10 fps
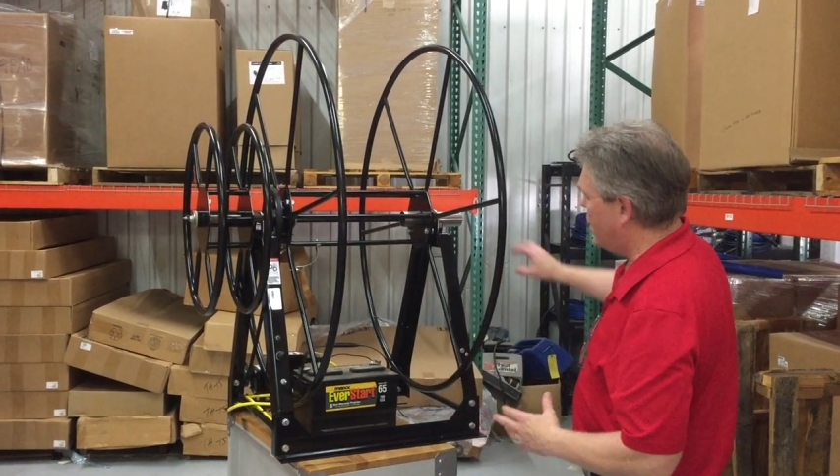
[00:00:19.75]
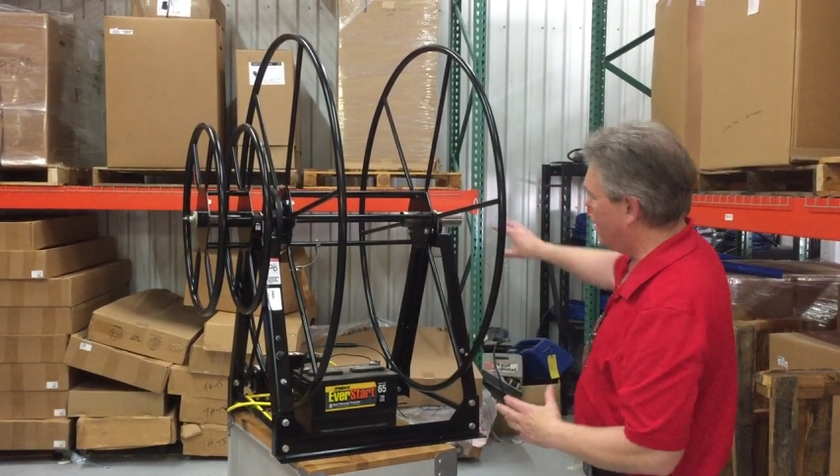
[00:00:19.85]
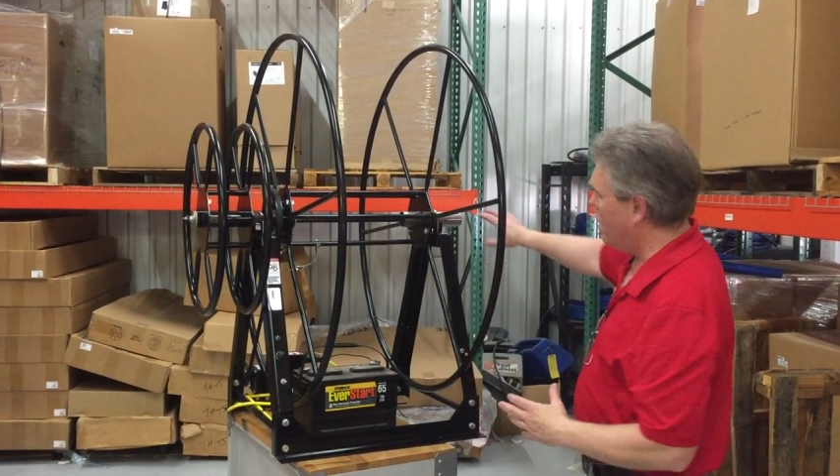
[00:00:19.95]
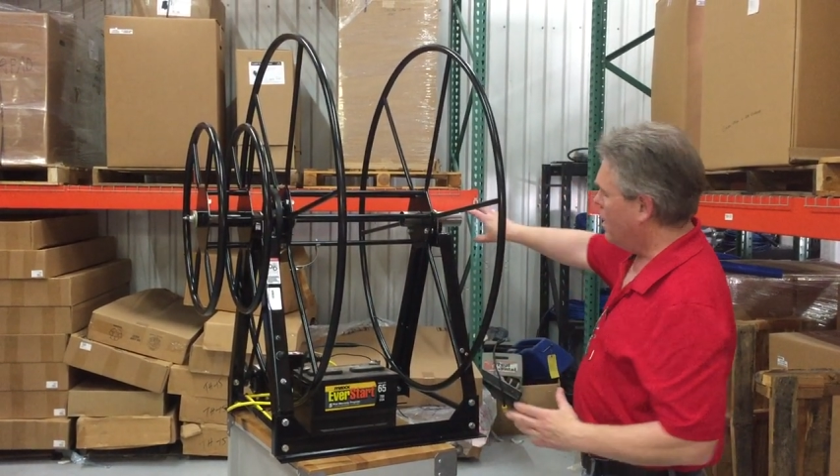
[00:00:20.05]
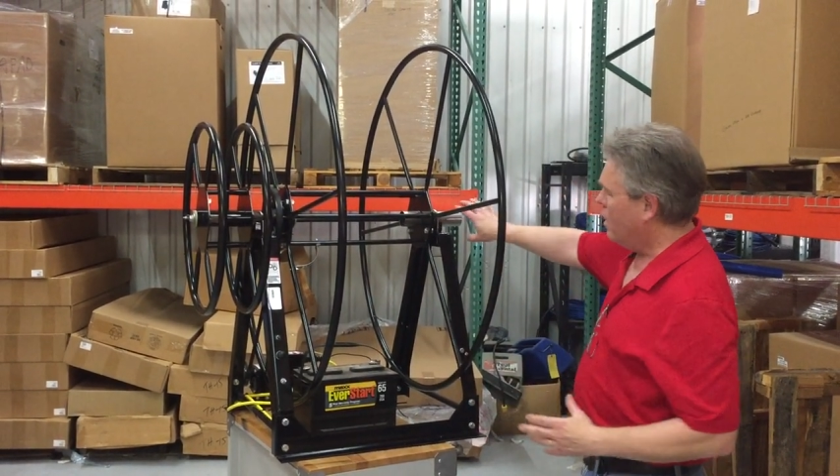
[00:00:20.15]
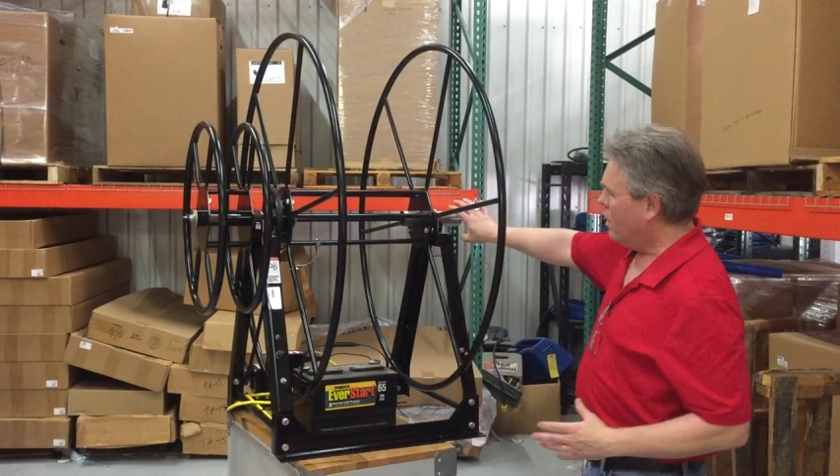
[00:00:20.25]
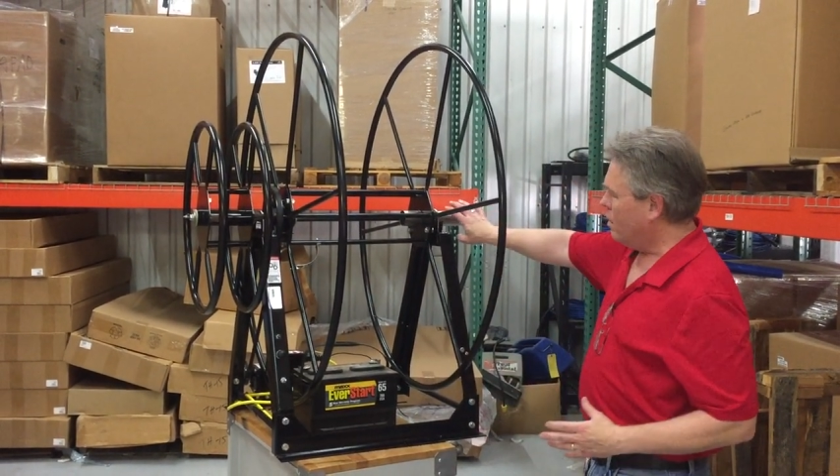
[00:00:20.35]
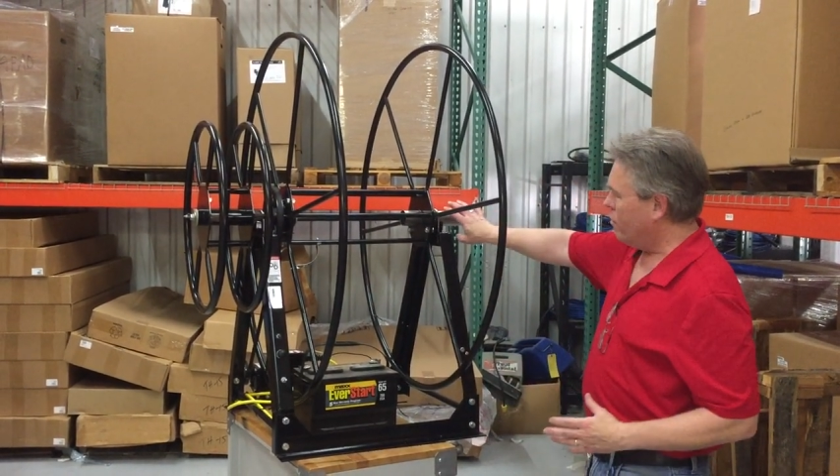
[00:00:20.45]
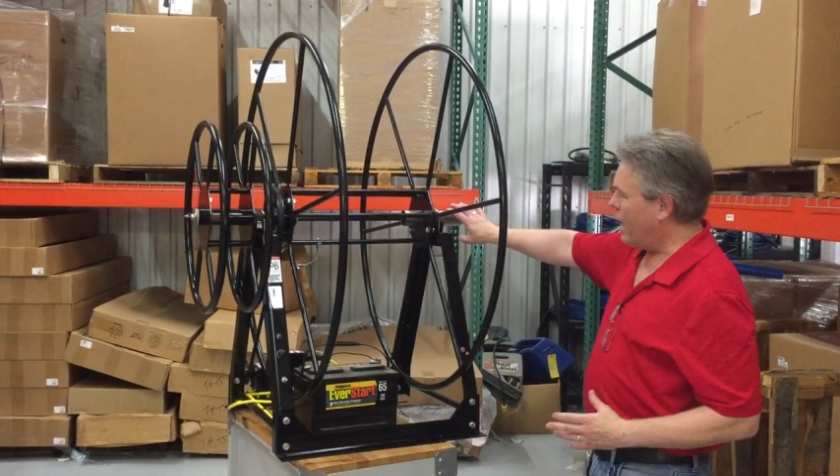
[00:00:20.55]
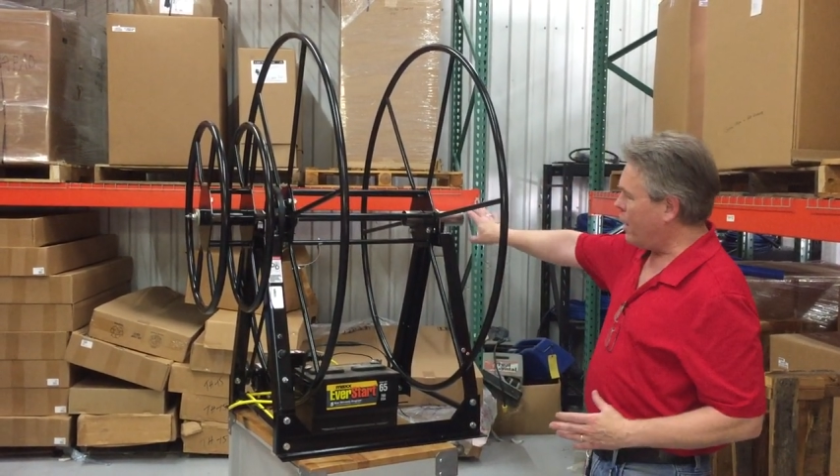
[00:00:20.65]
the
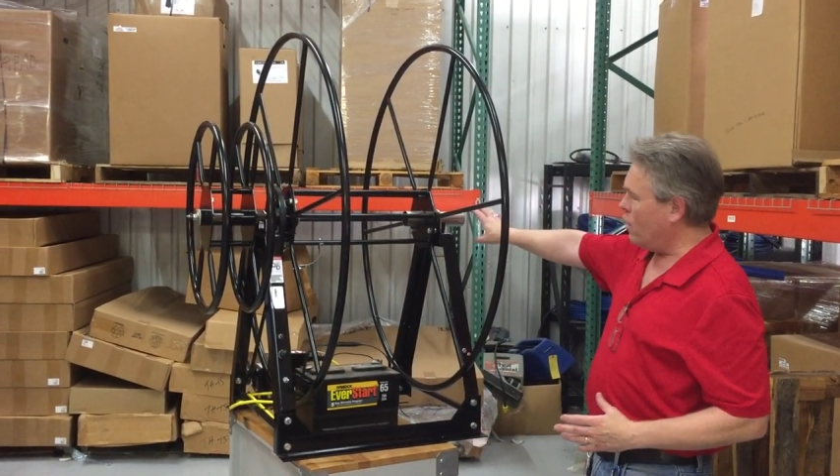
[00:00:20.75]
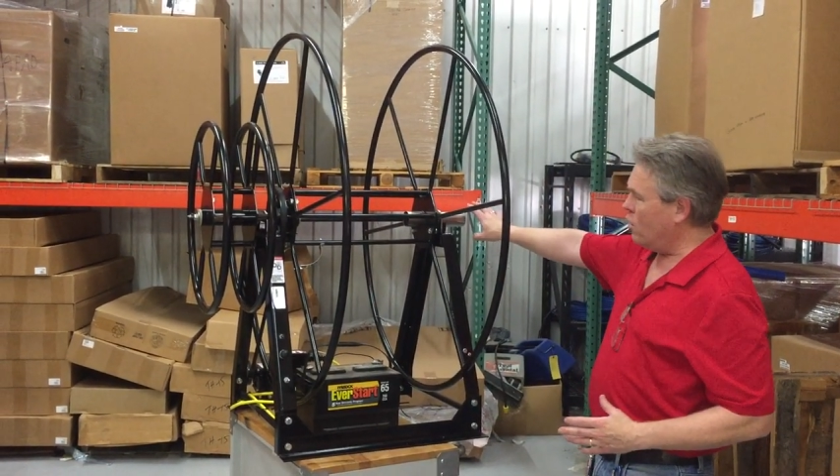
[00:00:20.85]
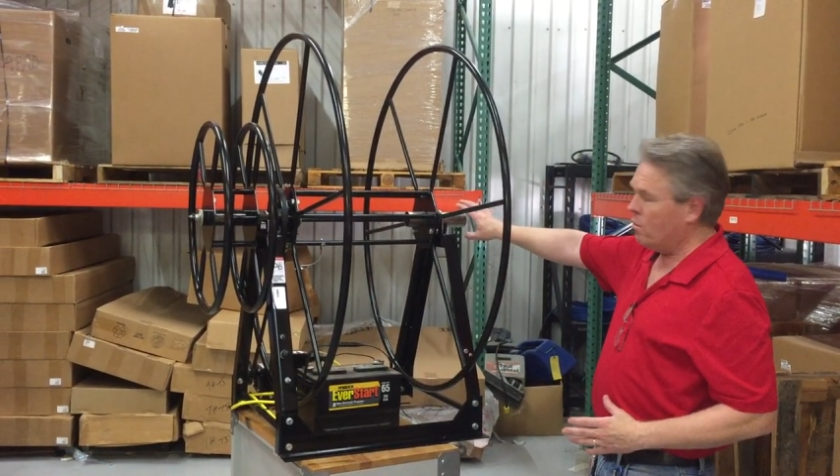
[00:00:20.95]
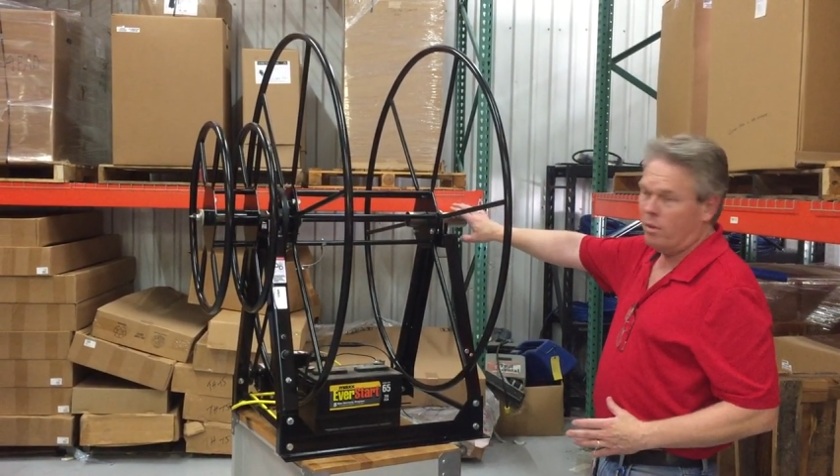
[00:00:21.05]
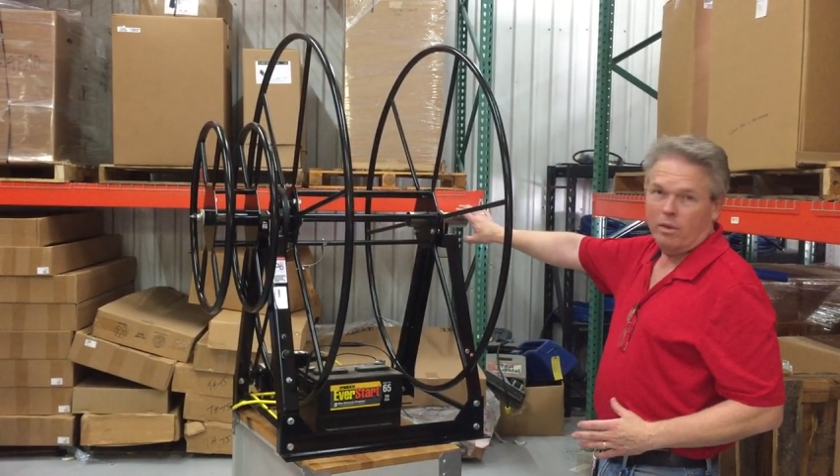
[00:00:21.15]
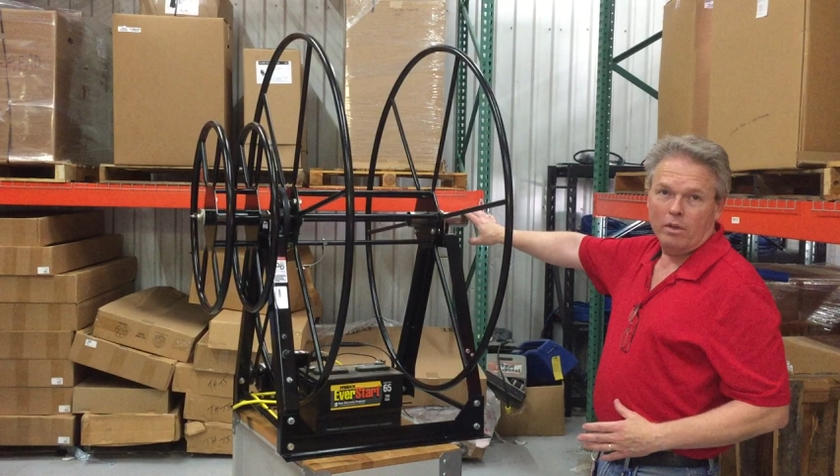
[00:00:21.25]
vacuum